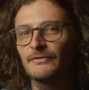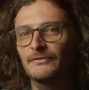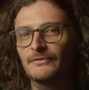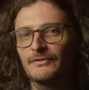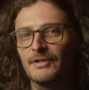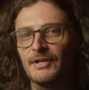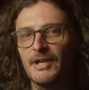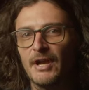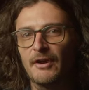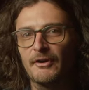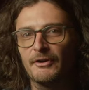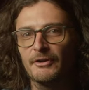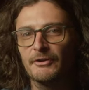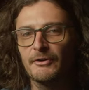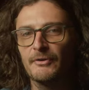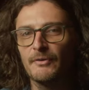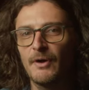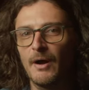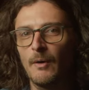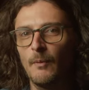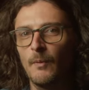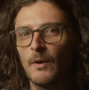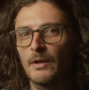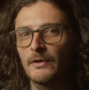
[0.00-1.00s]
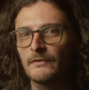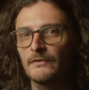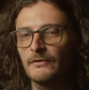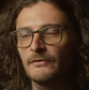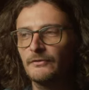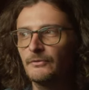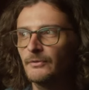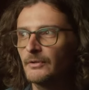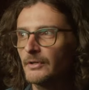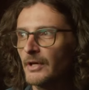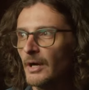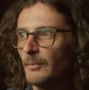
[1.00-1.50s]
scenario, I wanted to
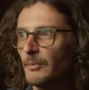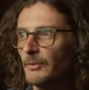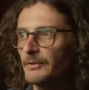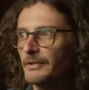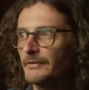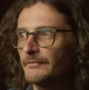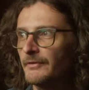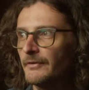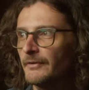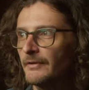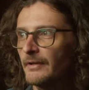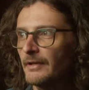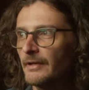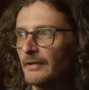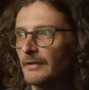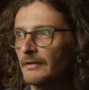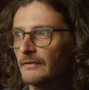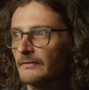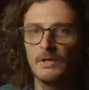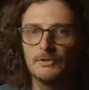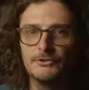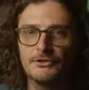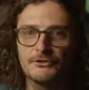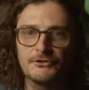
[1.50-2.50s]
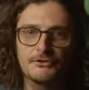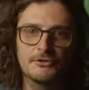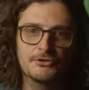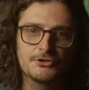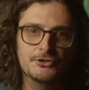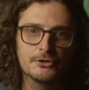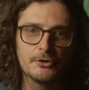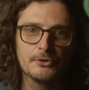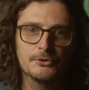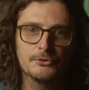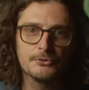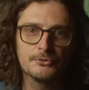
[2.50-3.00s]
do a couple different things. Just to
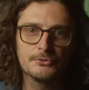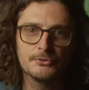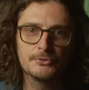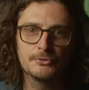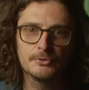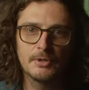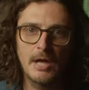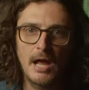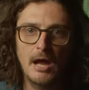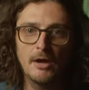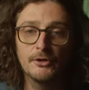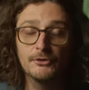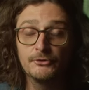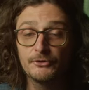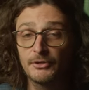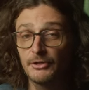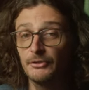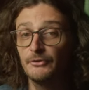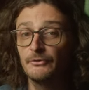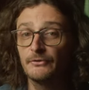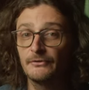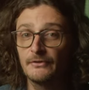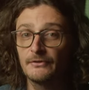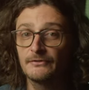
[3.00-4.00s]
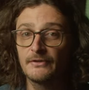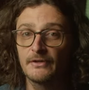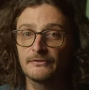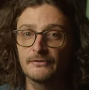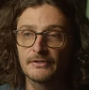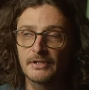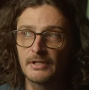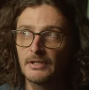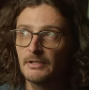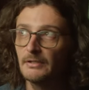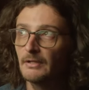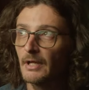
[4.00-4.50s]
show you how you can use this as a
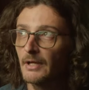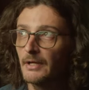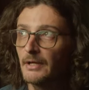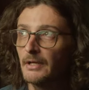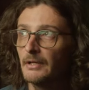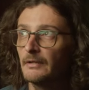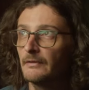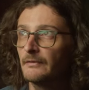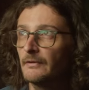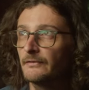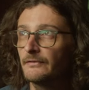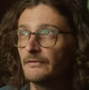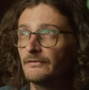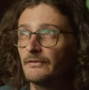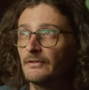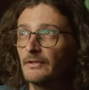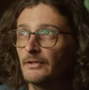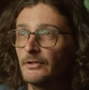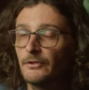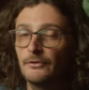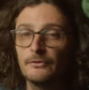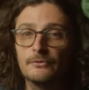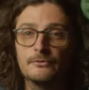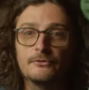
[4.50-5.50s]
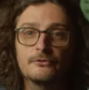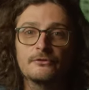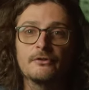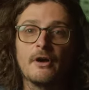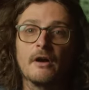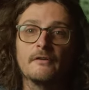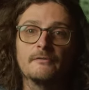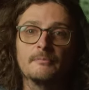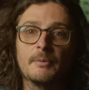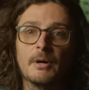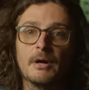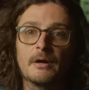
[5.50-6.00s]
key light. This isn't a huge
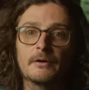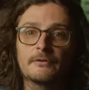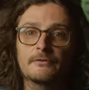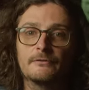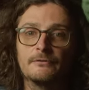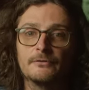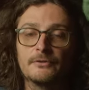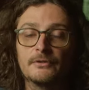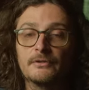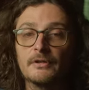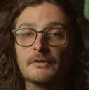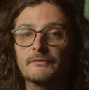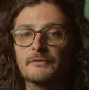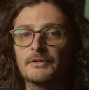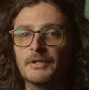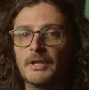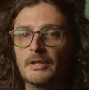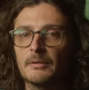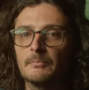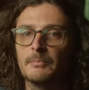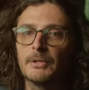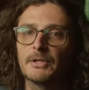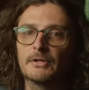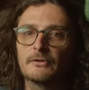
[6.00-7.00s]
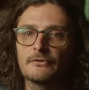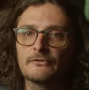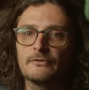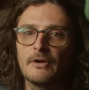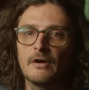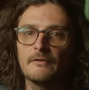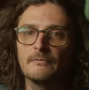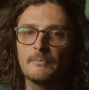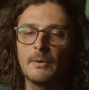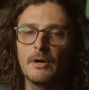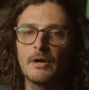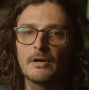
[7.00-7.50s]
softbox. You could definitely get a bigger
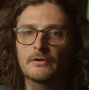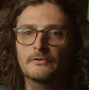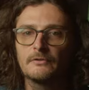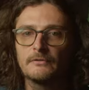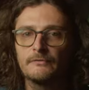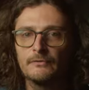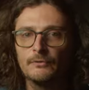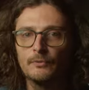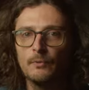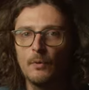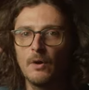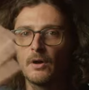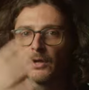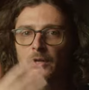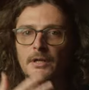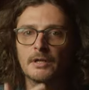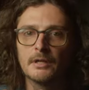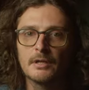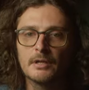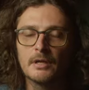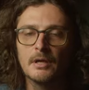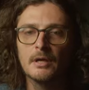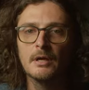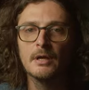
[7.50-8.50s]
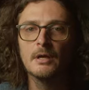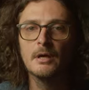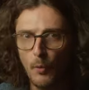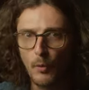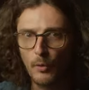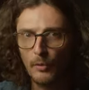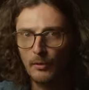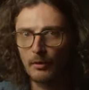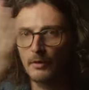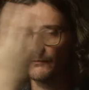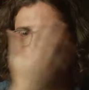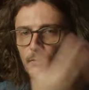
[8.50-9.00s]
softbox if you wanted
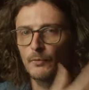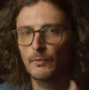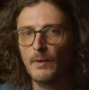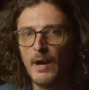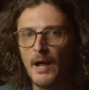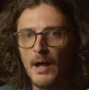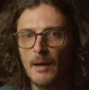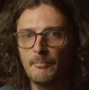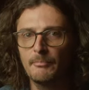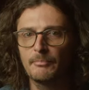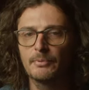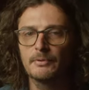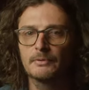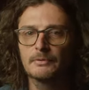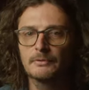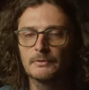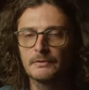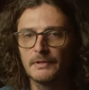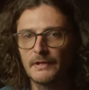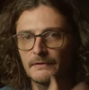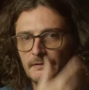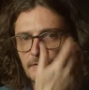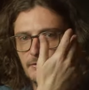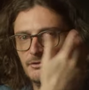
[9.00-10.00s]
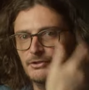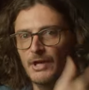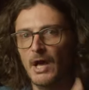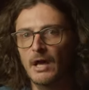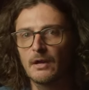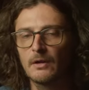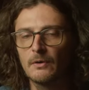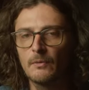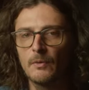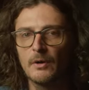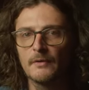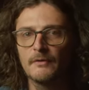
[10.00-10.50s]
more of a wrap, less
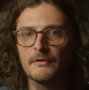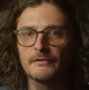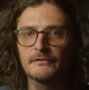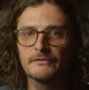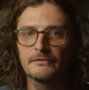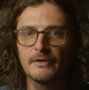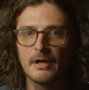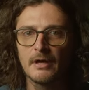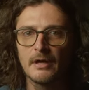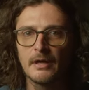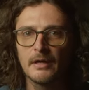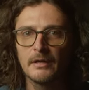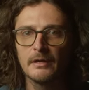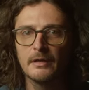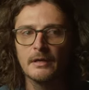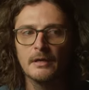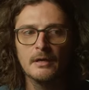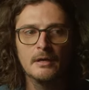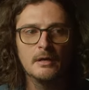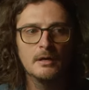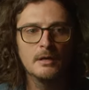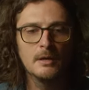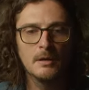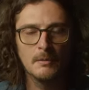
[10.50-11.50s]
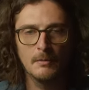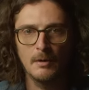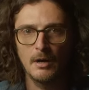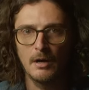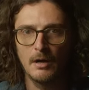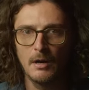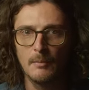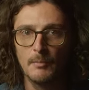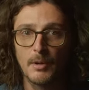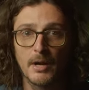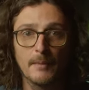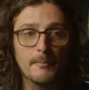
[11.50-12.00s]
shadow on this side.
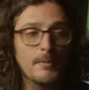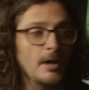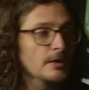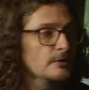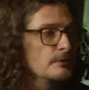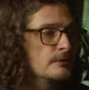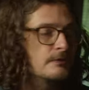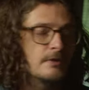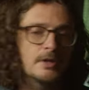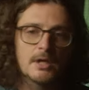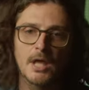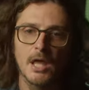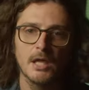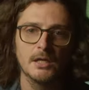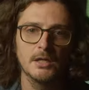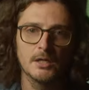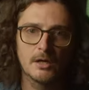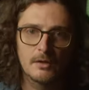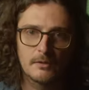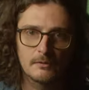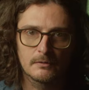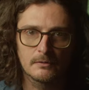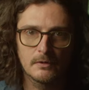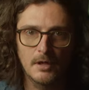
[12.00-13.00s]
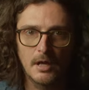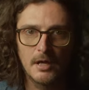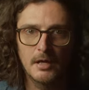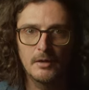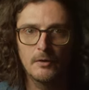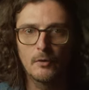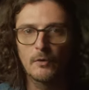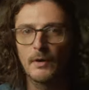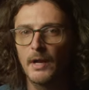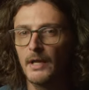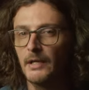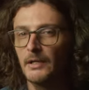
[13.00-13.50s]
But I'm not using any other light
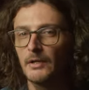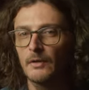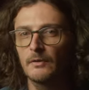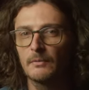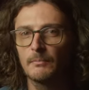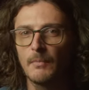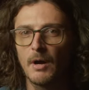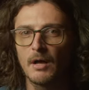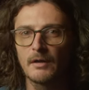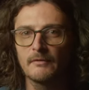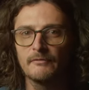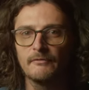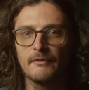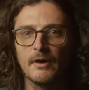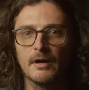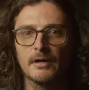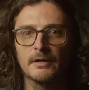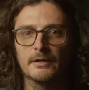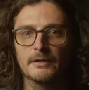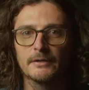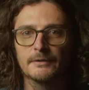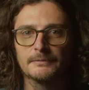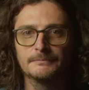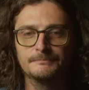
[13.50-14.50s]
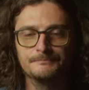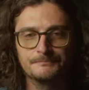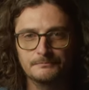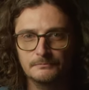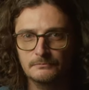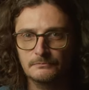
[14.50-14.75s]
or any other modifier